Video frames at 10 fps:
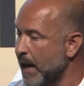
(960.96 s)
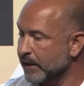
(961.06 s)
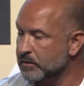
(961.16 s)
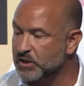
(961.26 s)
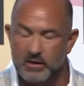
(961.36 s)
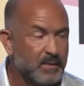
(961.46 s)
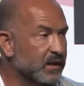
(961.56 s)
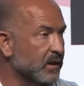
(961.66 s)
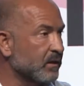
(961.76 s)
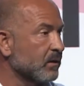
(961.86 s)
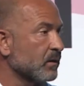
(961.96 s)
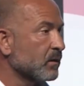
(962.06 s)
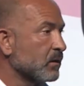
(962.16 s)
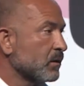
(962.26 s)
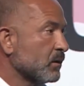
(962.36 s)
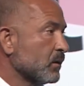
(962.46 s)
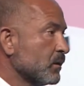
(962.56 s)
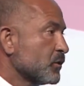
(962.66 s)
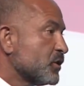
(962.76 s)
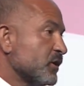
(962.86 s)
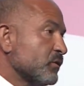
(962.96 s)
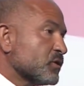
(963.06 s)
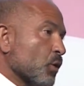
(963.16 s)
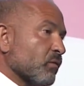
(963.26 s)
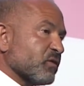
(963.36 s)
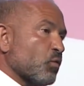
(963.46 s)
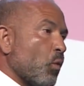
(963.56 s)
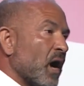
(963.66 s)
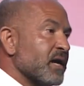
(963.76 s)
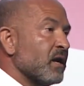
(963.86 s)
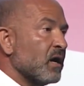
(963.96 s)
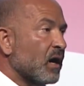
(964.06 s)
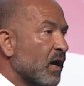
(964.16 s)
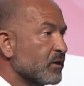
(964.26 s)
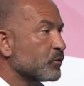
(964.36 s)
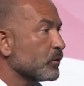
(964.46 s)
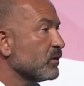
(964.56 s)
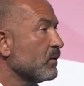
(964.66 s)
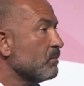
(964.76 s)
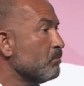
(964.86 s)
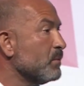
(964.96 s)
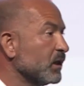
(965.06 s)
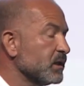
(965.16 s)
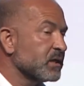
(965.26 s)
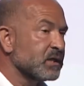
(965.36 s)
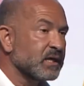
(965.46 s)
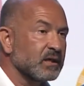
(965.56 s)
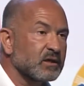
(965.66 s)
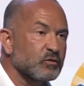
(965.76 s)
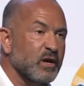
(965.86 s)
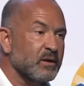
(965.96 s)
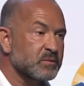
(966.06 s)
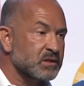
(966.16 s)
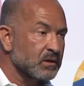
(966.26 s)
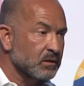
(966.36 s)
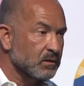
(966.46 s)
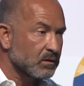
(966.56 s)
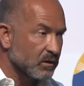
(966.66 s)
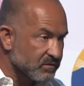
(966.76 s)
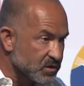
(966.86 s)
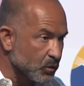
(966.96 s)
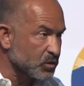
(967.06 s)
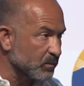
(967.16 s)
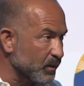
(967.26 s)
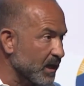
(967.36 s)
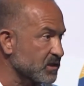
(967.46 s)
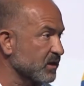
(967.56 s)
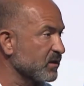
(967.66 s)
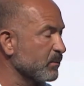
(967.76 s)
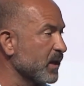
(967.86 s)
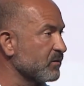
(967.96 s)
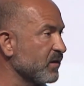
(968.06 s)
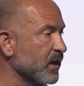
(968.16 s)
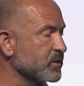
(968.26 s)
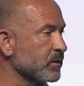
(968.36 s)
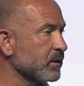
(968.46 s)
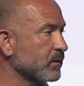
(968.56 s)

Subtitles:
Henkel's committed to use over 100 million kilograms of social plastic in their manufacturing.